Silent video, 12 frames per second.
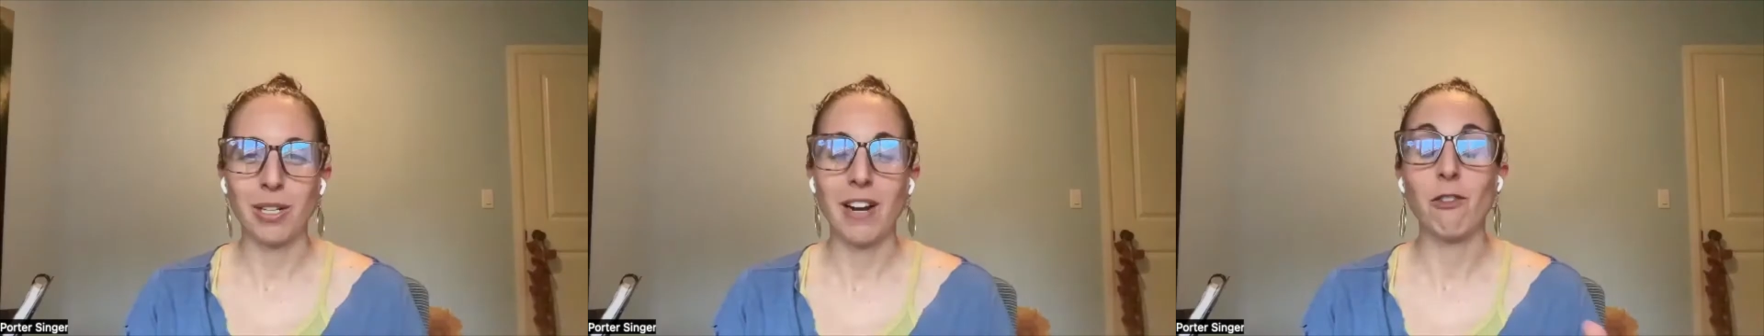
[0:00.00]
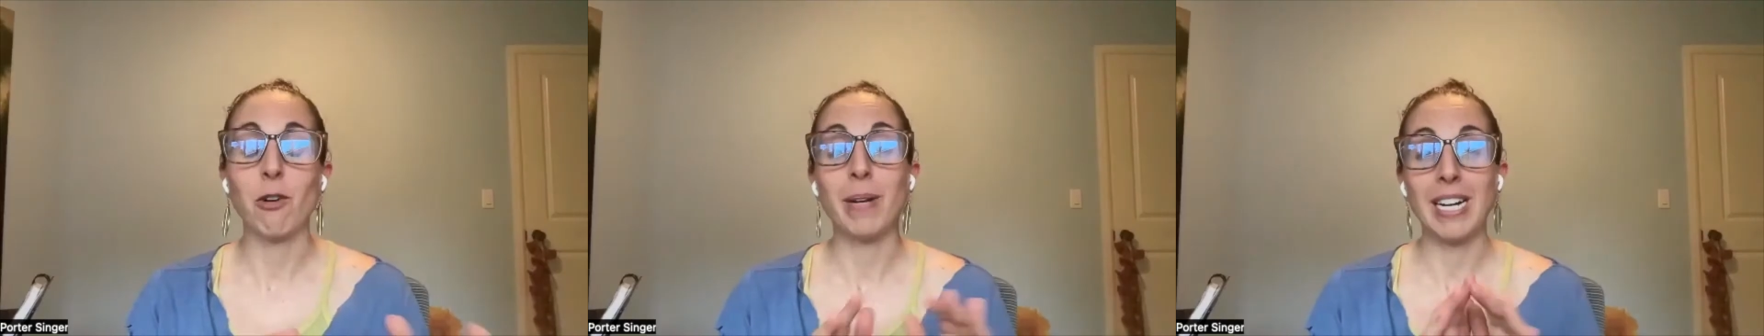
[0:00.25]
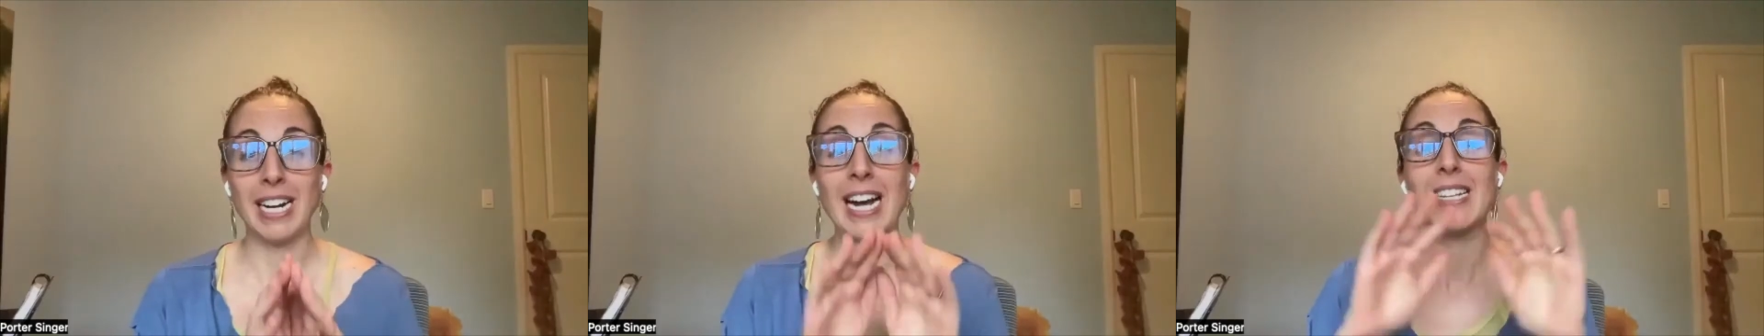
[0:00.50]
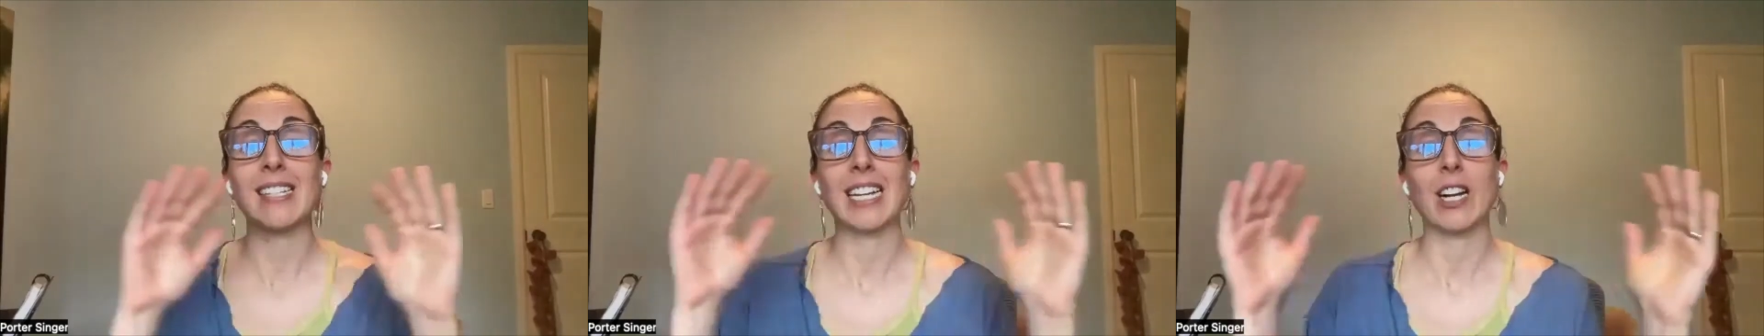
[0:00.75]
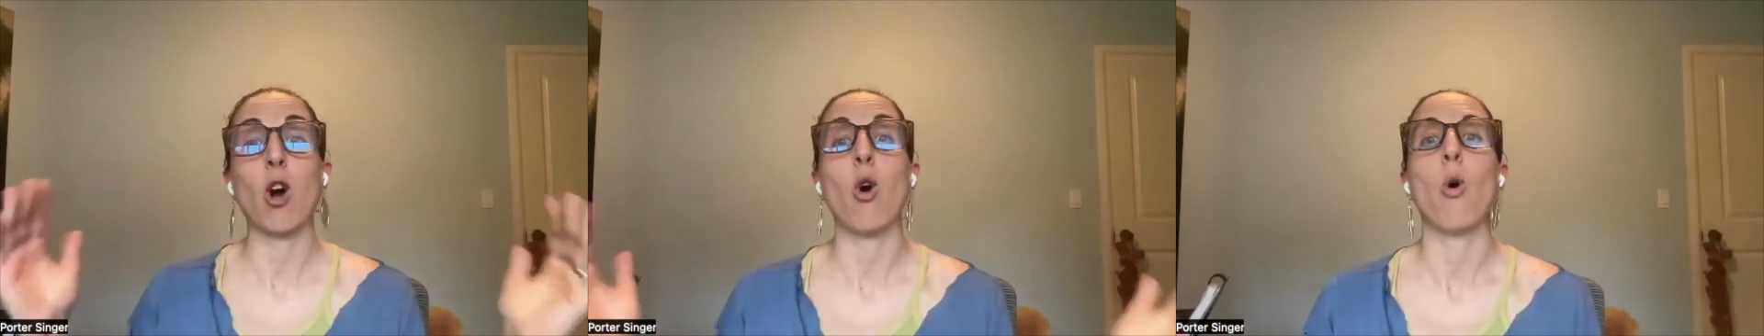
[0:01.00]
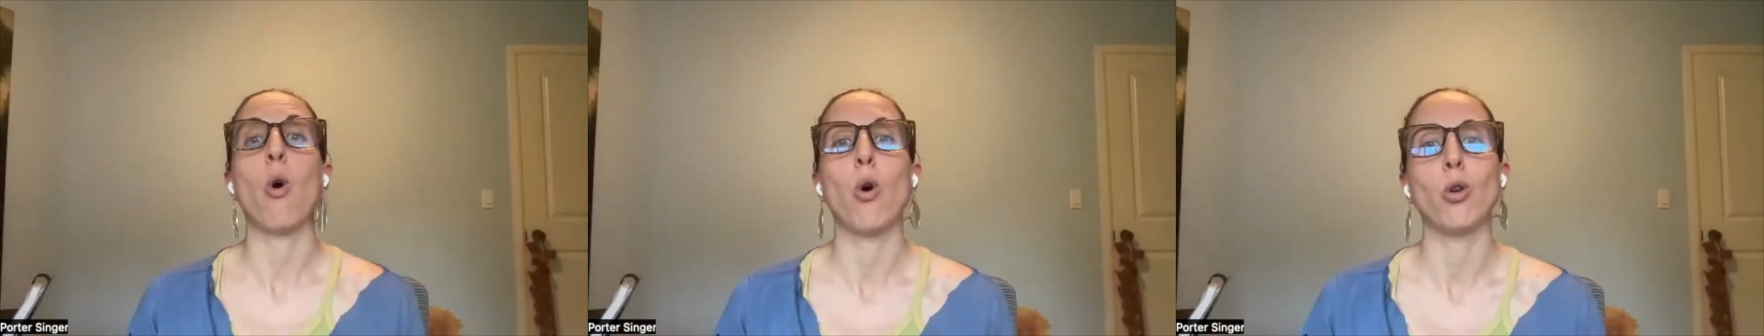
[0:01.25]
or whatever, but it has like a
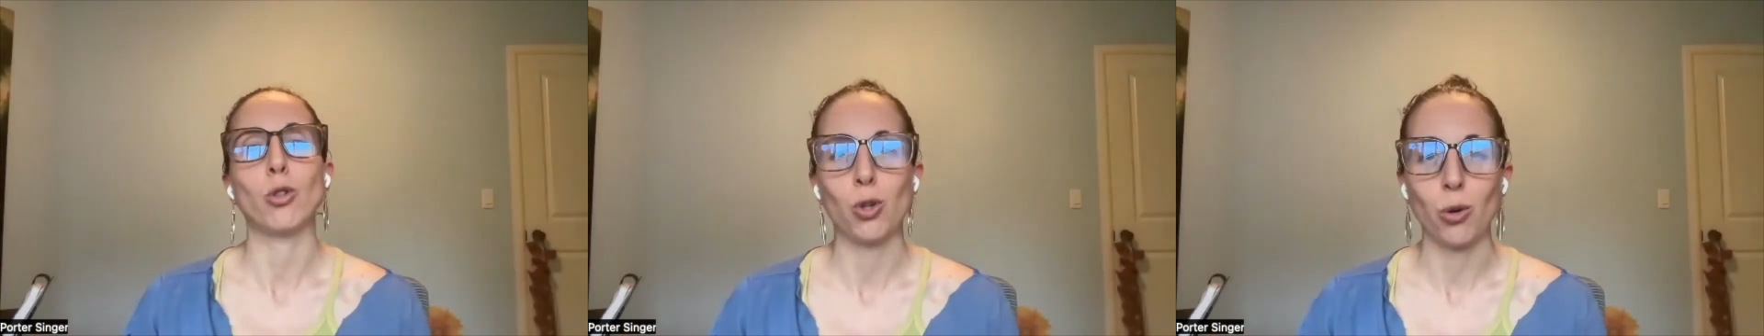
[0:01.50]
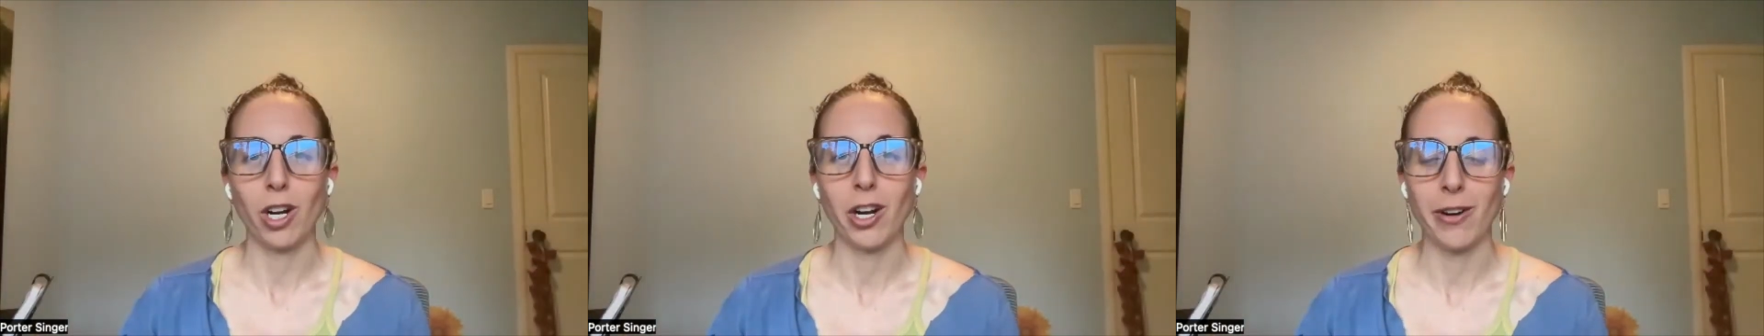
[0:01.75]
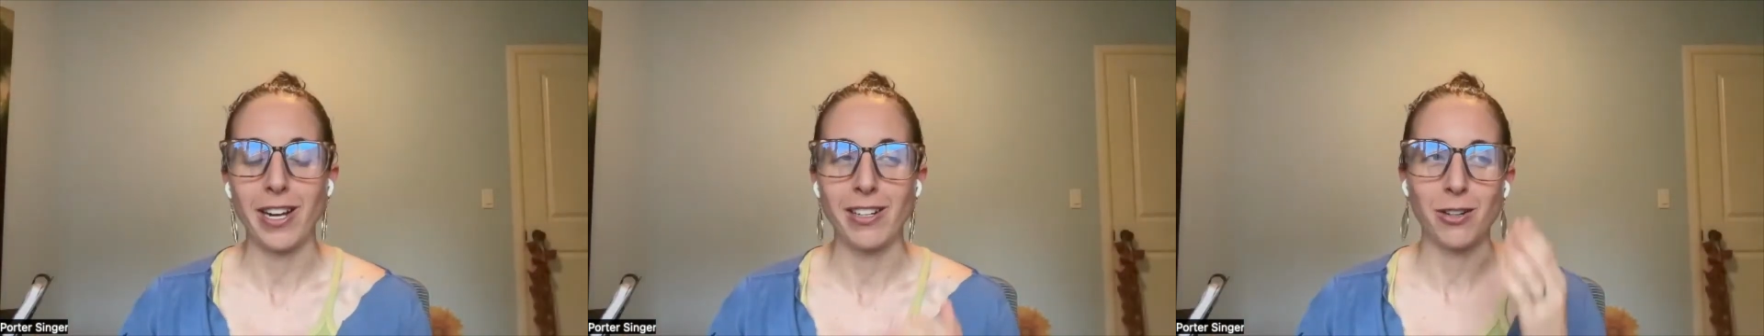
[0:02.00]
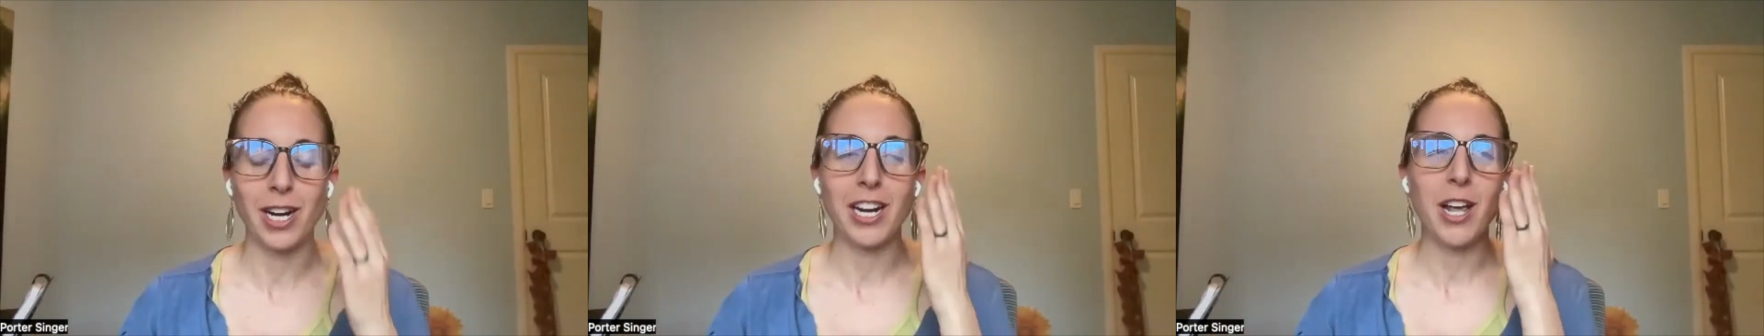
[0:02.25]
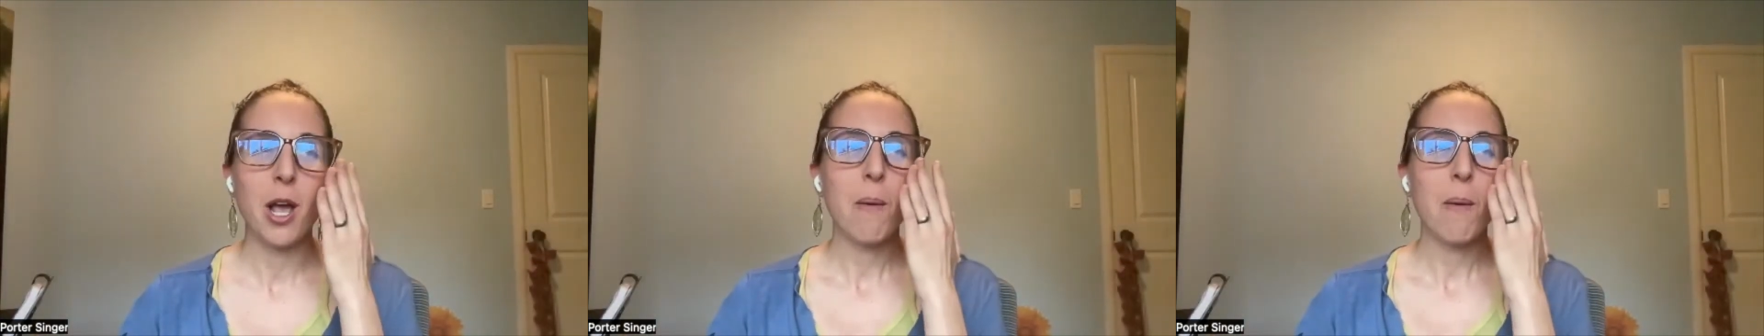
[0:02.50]
whole story around it, right?